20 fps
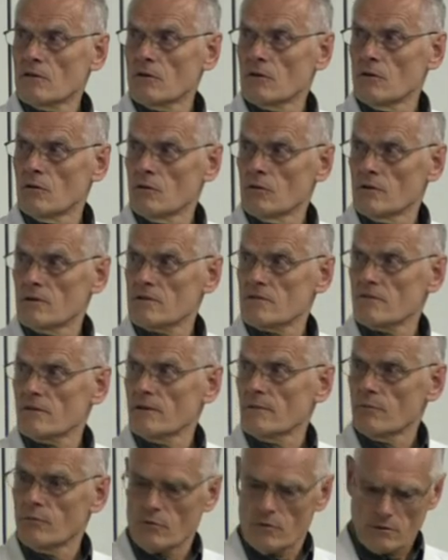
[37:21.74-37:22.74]
clue is
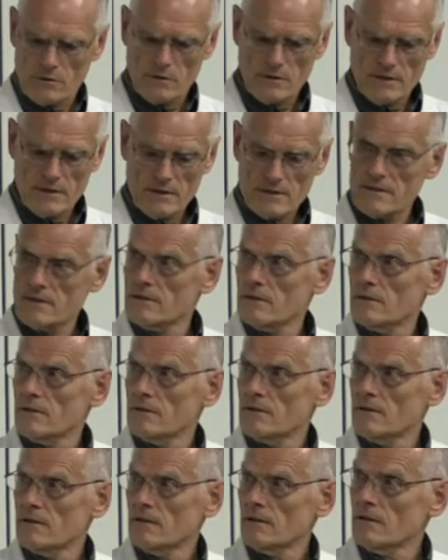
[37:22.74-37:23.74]
very important is
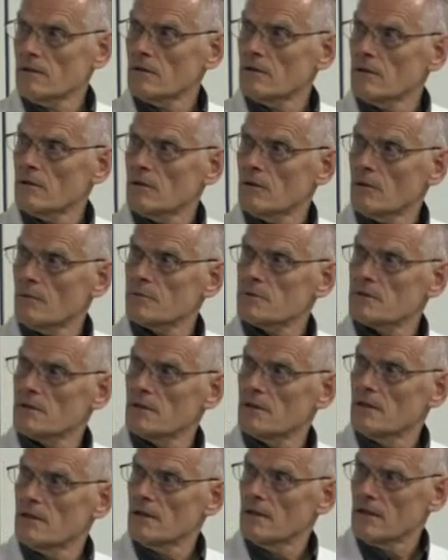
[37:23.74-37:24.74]
here the, oops,
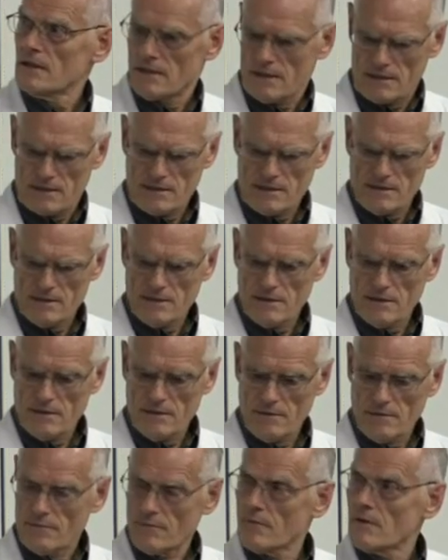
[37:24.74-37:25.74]
is
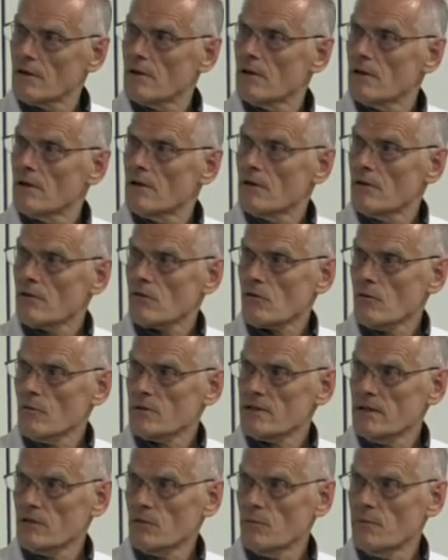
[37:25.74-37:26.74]
the
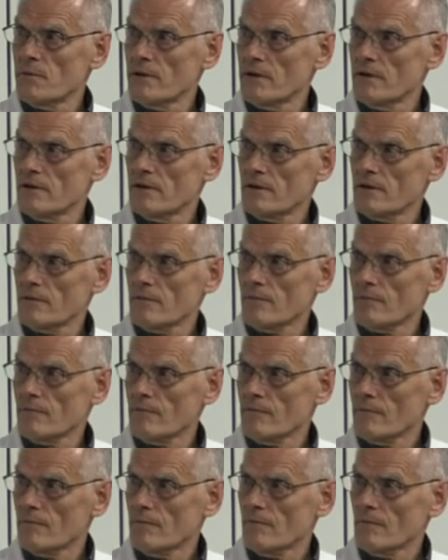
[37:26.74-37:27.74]
thrombocytopenia.
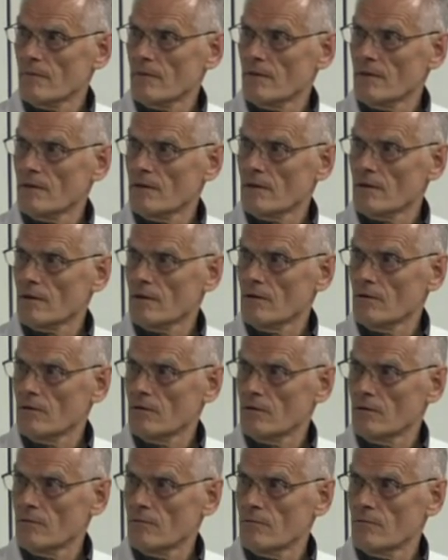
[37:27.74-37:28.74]

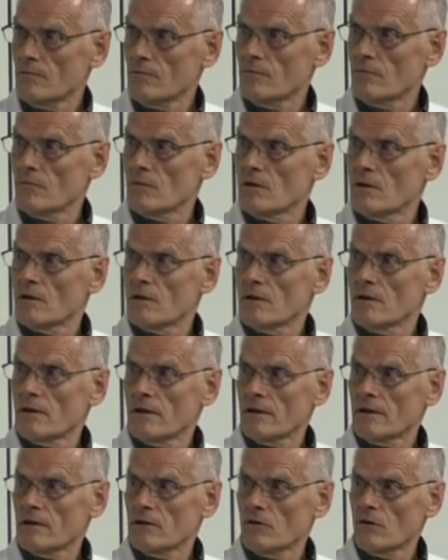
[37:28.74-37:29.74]
Um,
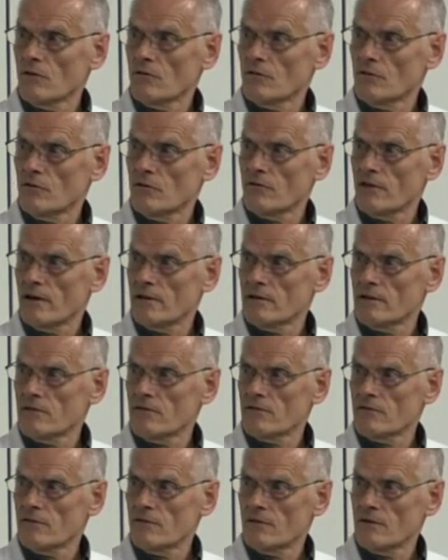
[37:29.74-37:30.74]
and often you find
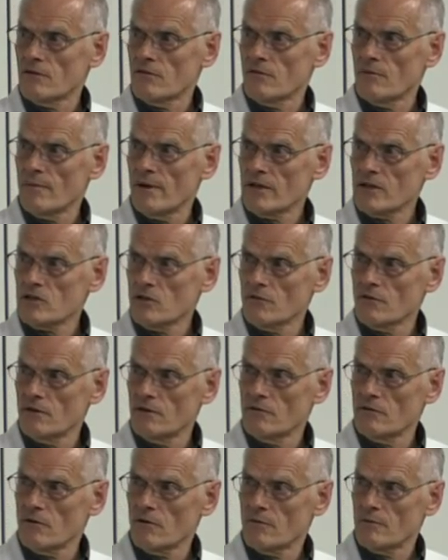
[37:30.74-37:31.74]
inf inflammation of the
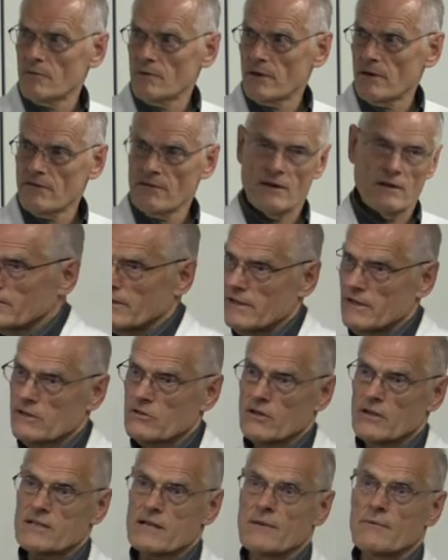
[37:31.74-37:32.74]
liver. They have elevated
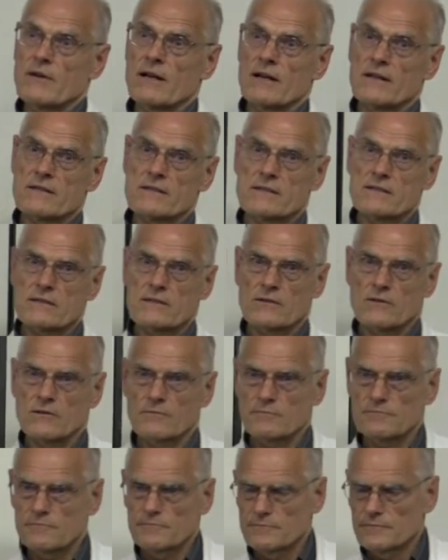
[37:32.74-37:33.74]
transaminases, you
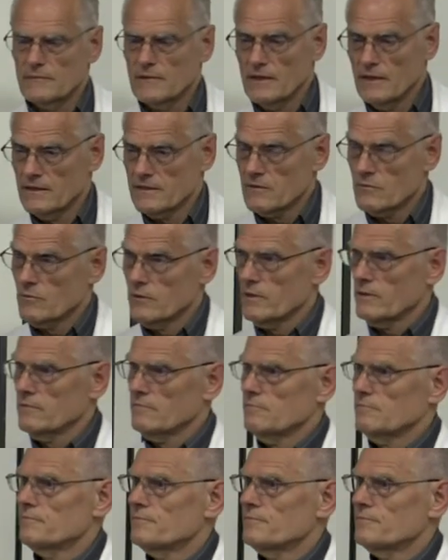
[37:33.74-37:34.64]
know, as well.